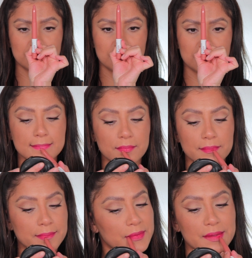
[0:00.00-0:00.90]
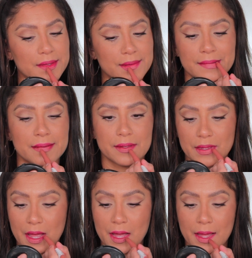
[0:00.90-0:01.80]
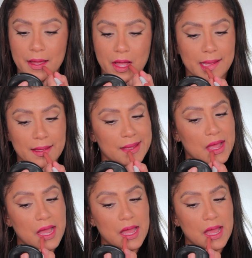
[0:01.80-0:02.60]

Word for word: Oh, I like the plans to take me miles away.